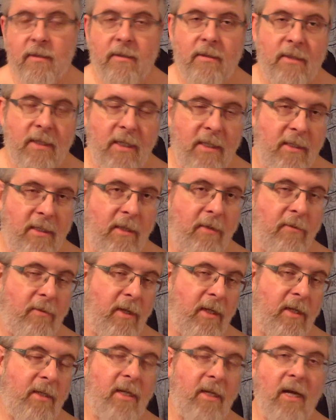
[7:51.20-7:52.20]

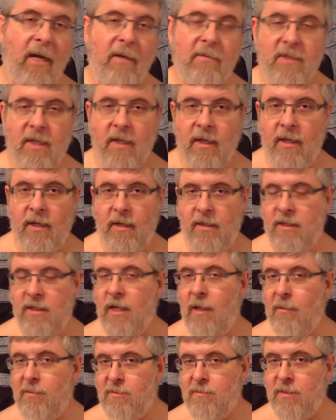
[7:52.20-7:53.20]
63 times A
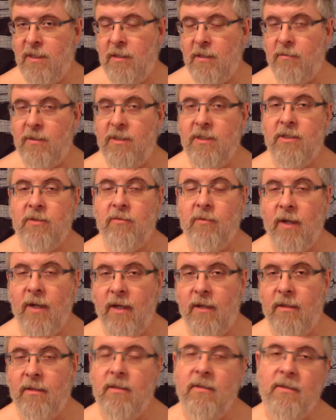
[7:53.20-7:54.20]
times B, we just
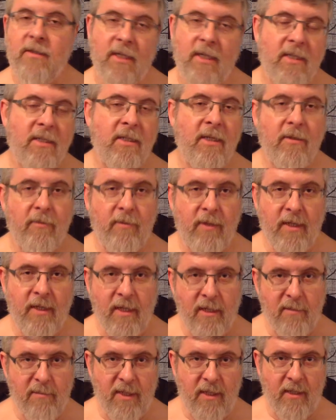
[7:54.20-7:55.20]
write
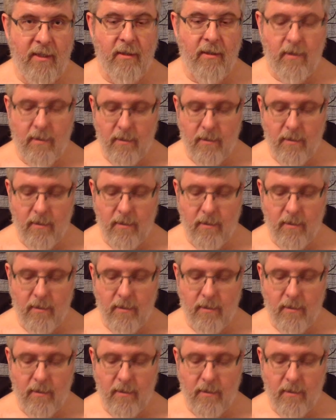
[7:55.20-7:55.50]
63AB.